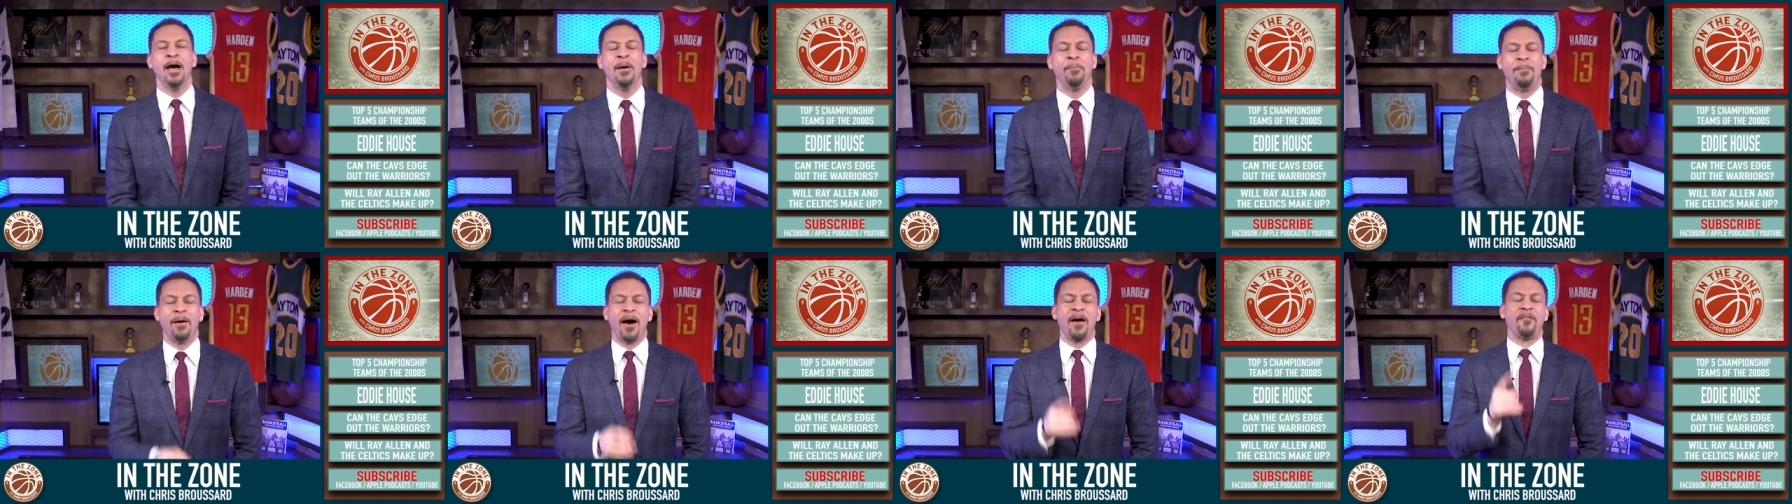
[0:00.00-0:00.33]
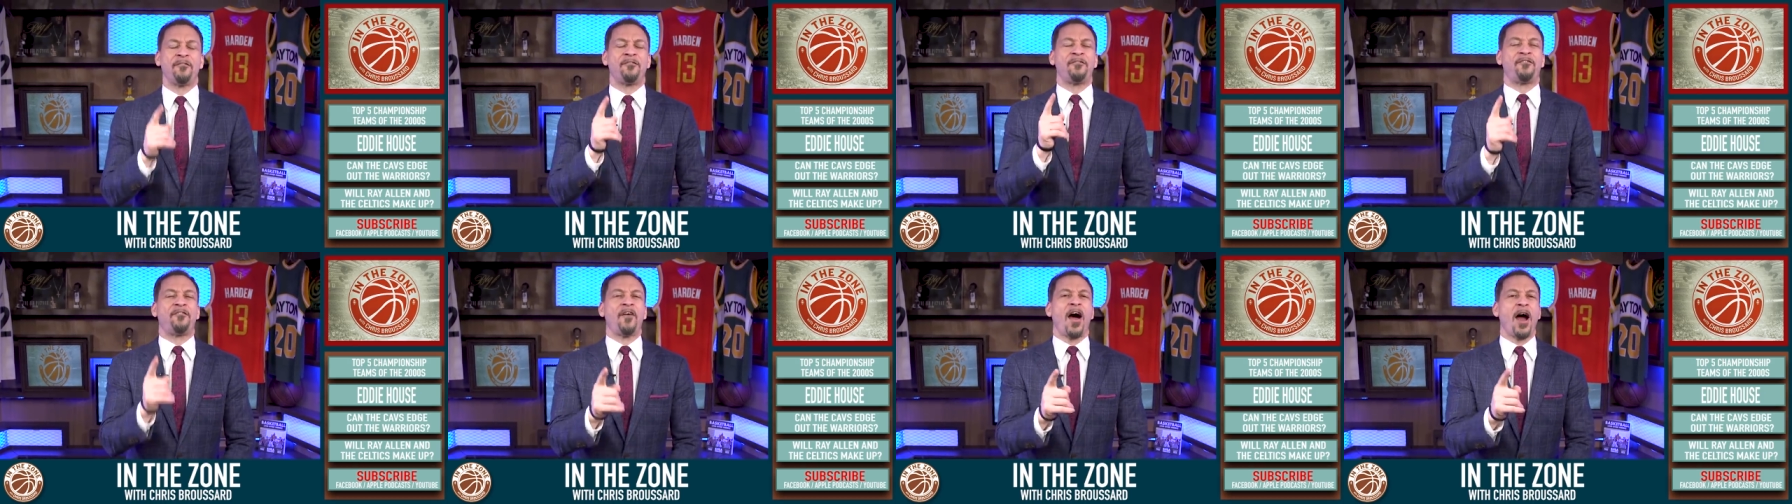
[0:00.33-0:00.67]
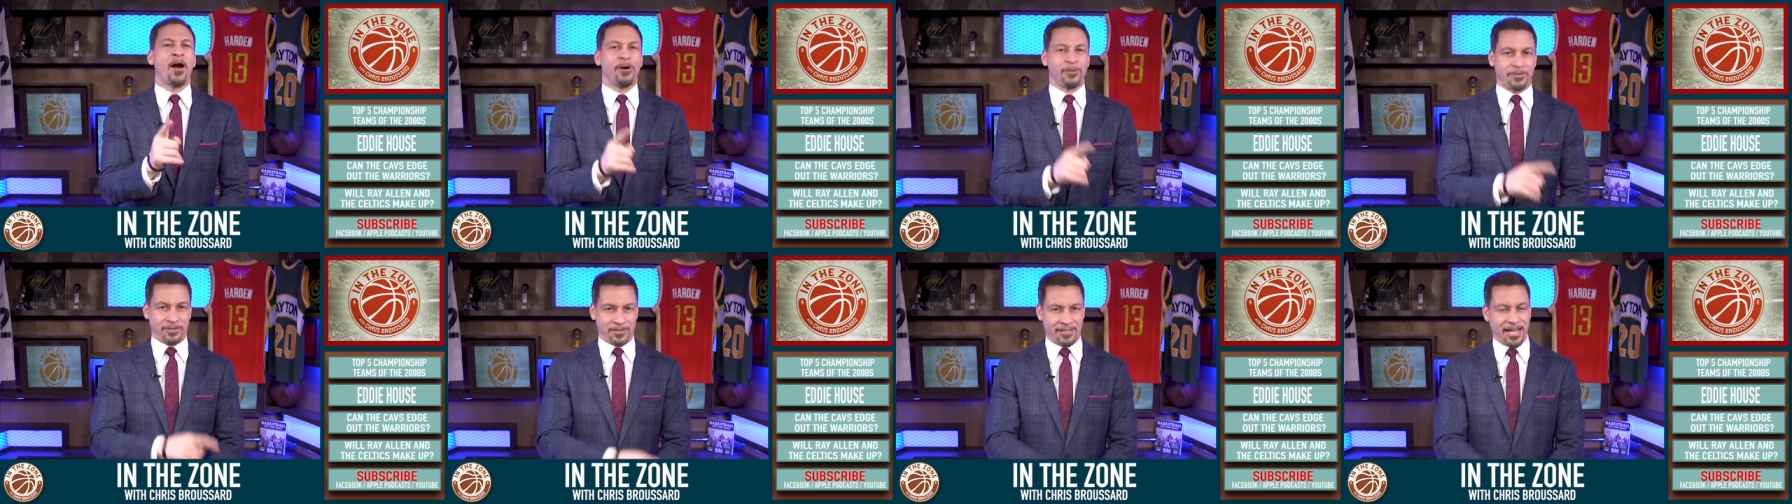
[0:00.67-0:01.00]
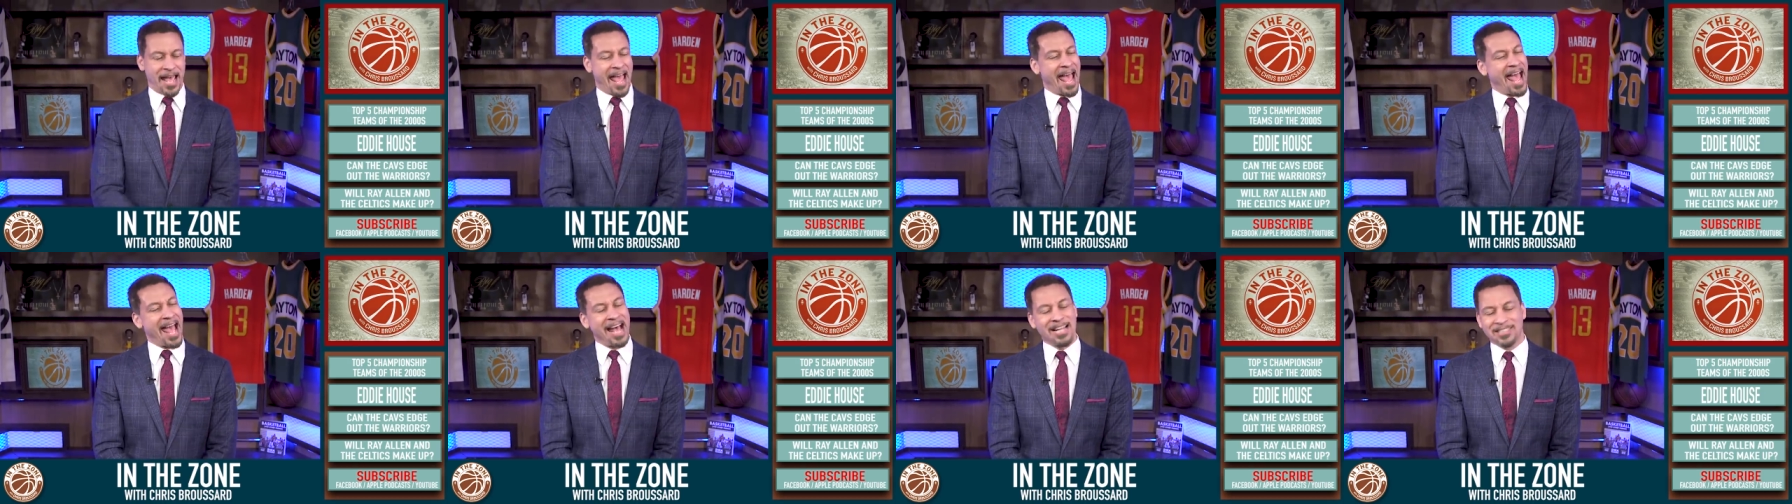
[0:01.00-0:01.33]
But first,
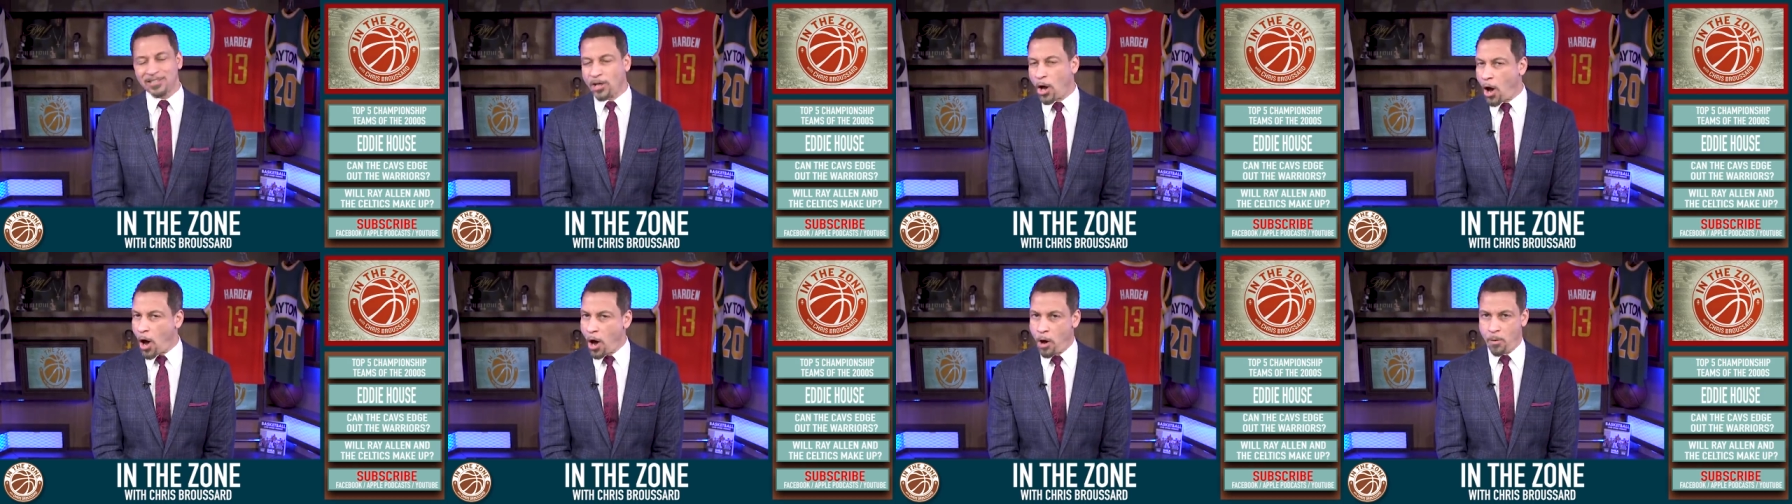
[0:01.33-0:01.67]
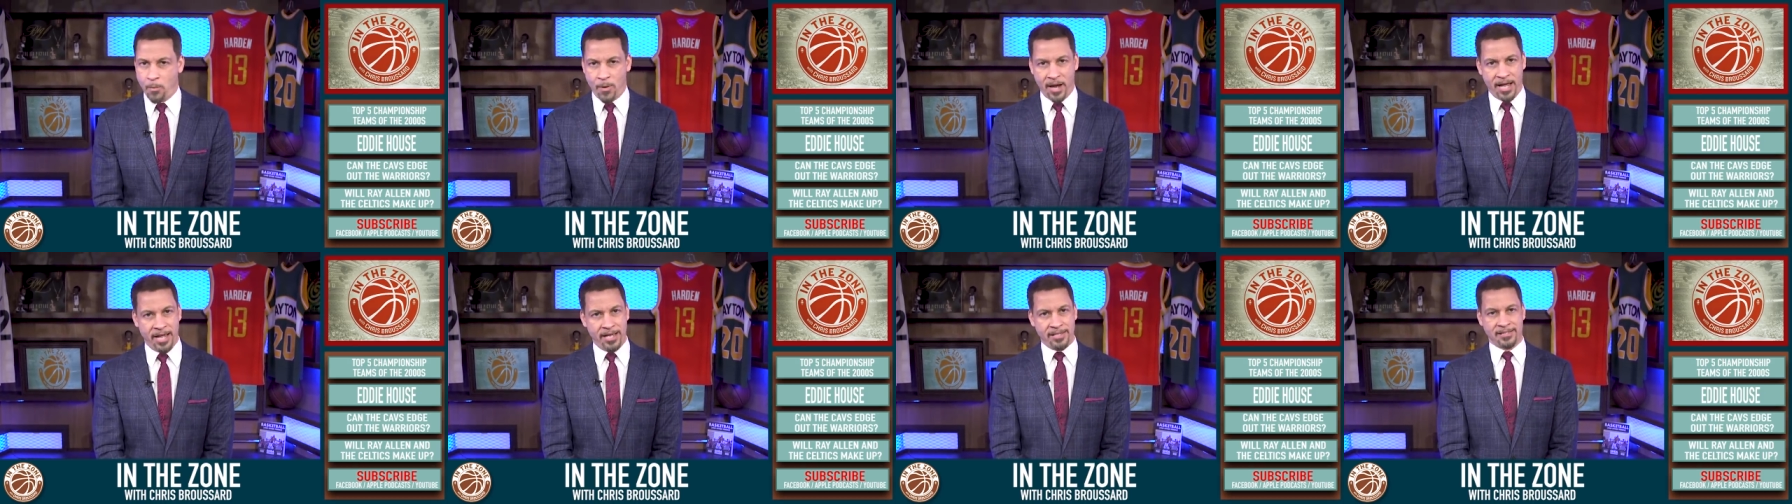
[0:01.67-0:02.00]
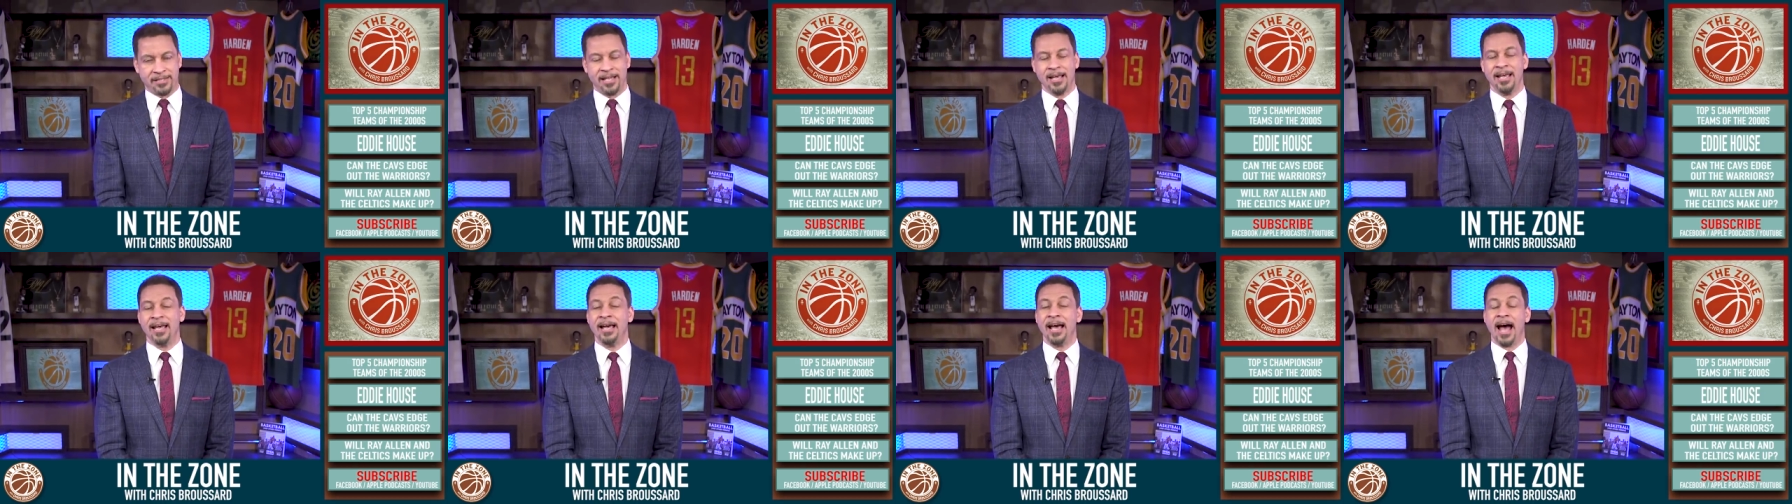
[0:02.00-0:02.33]
as always,